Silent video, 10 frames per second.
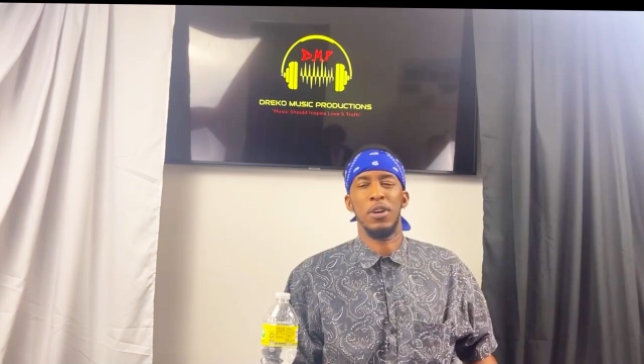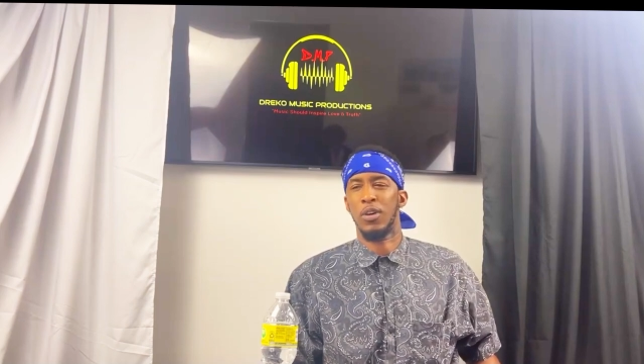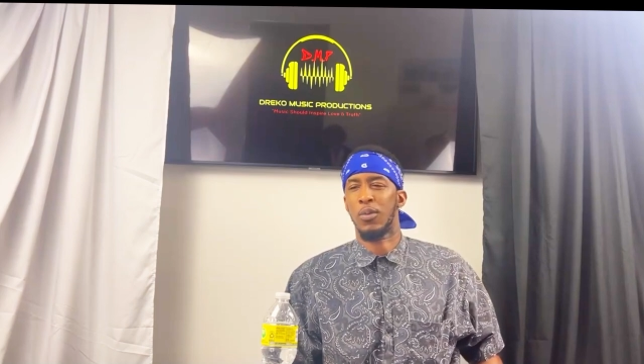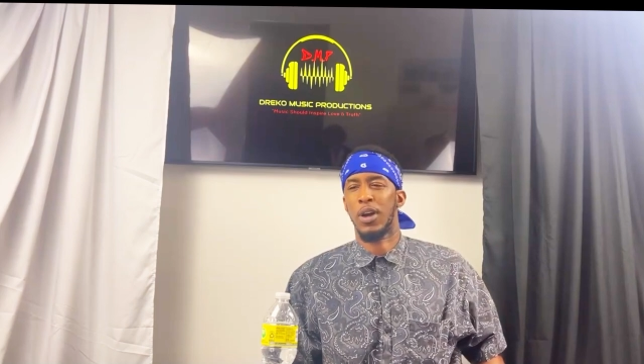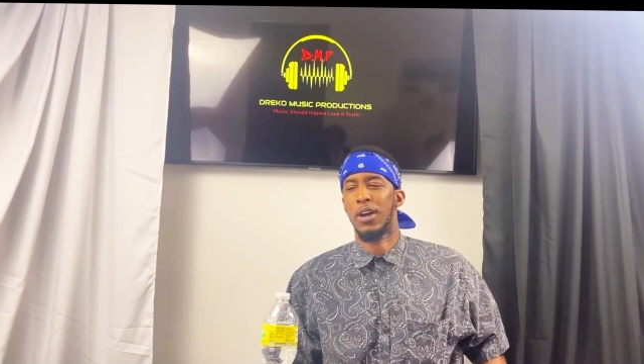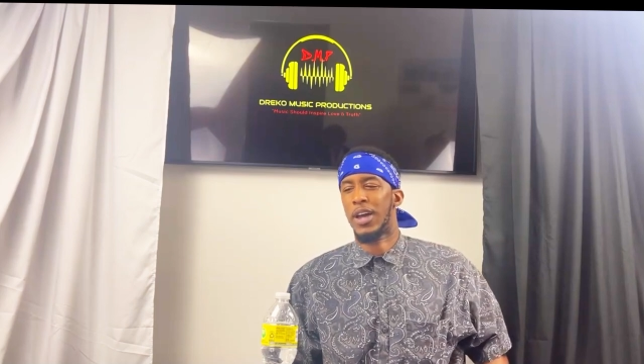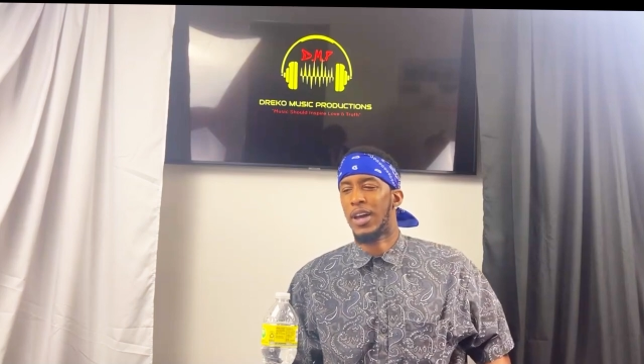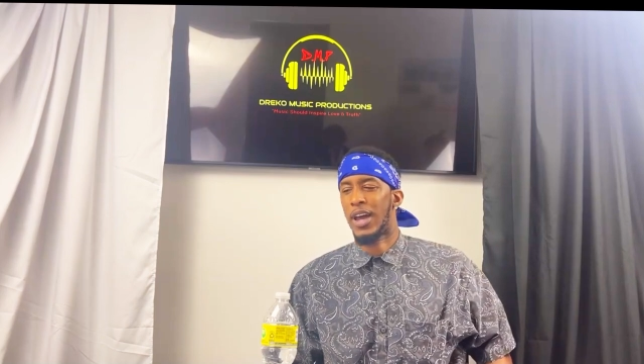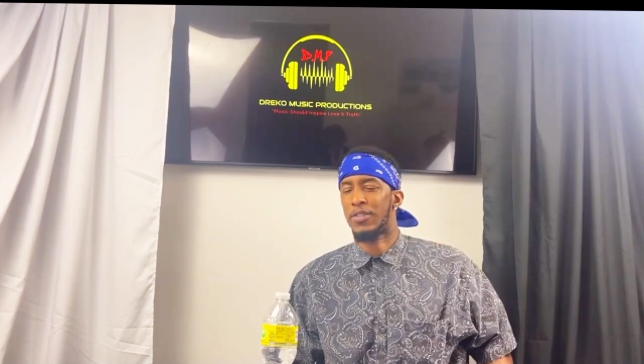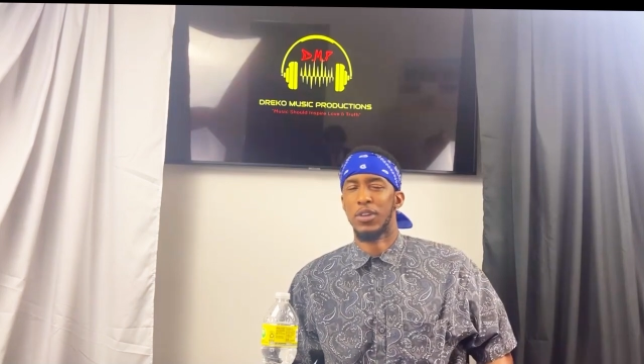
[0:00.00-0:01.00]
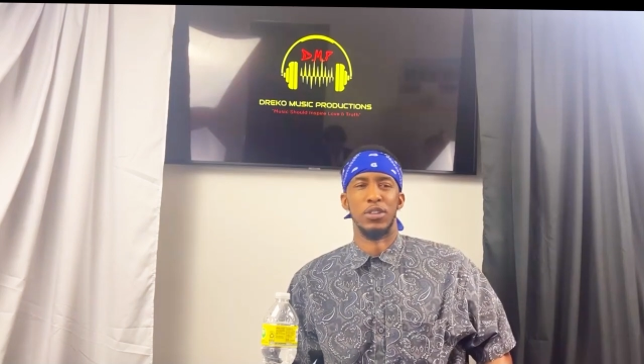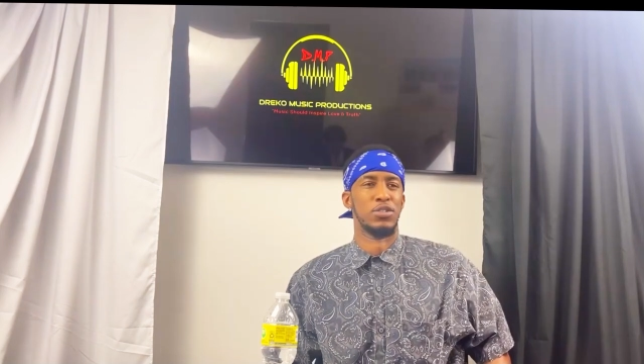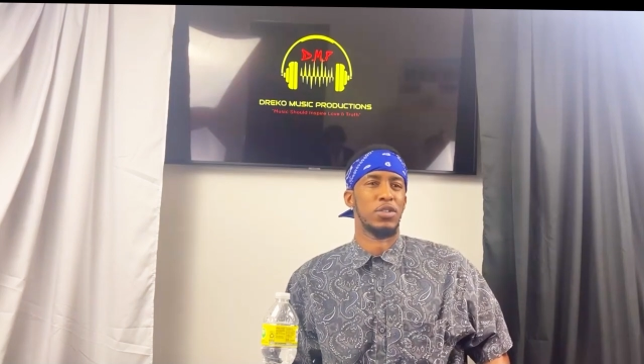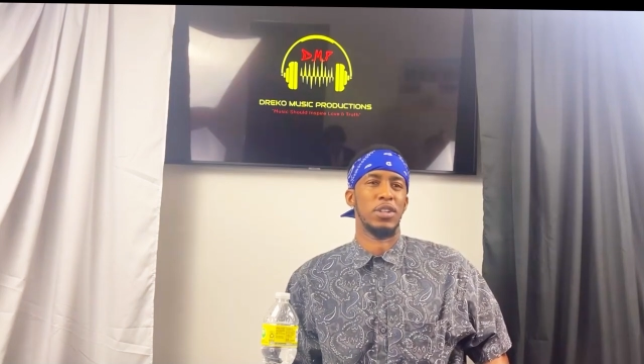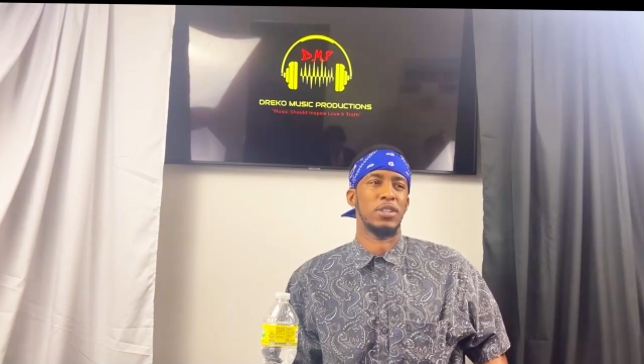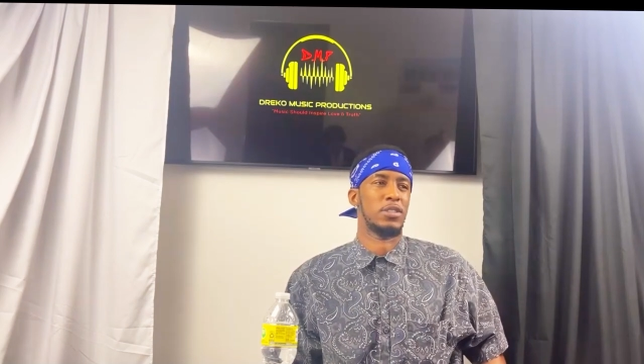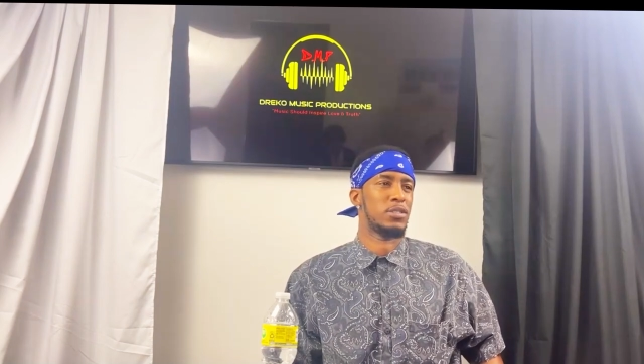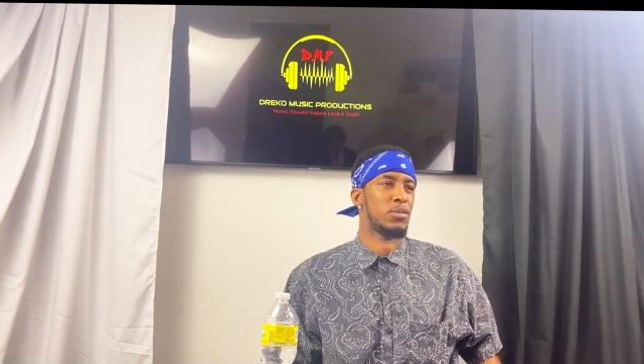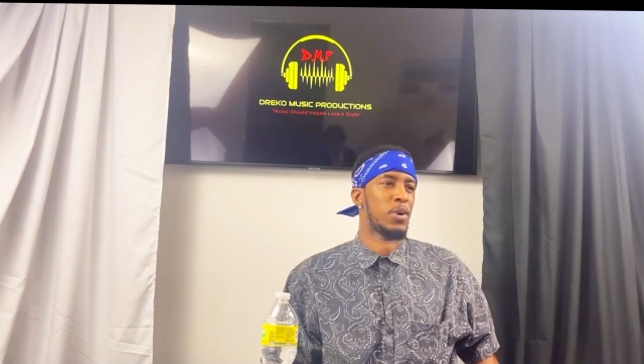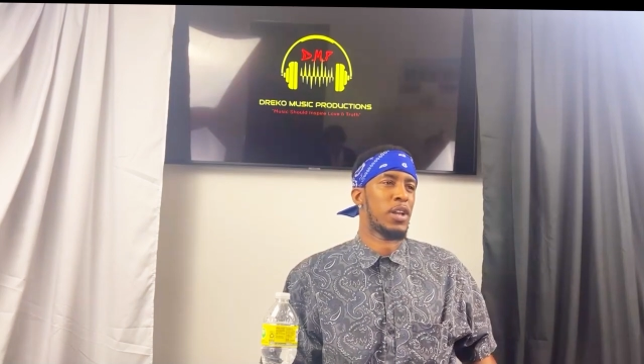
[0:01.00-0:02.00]
Around after Katrina,
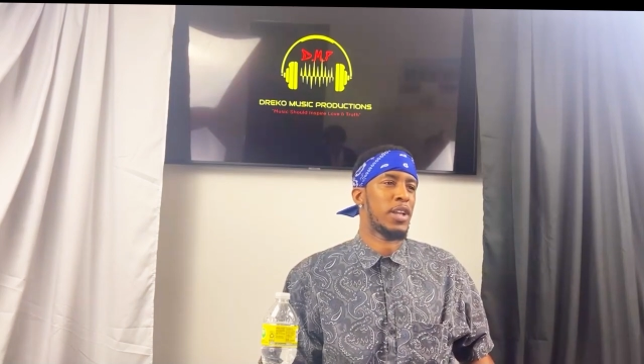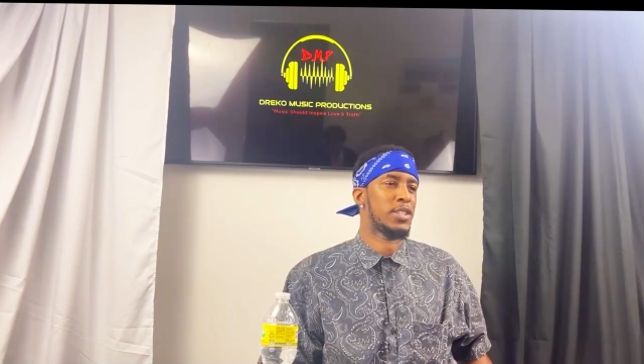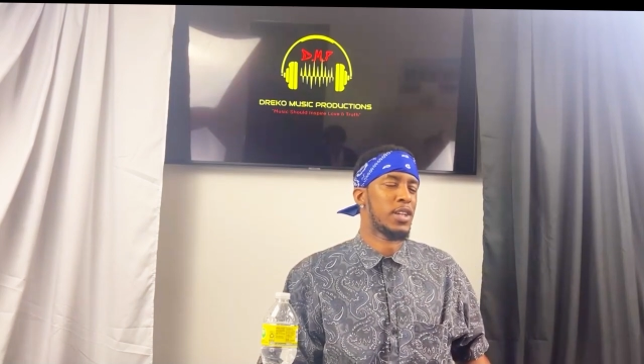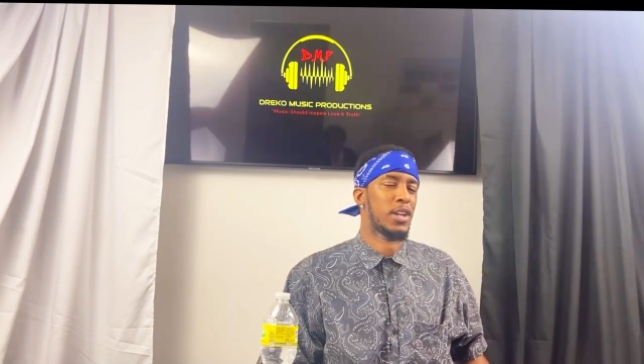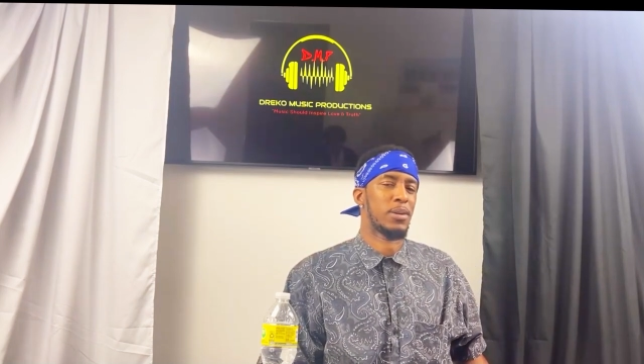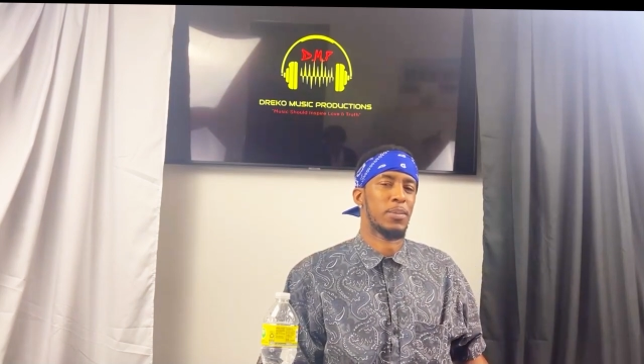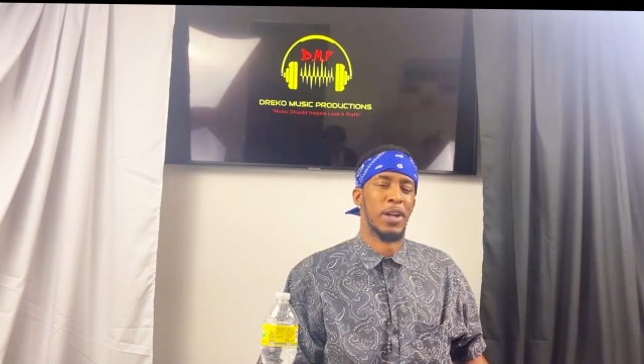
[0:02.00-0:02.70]
around that time.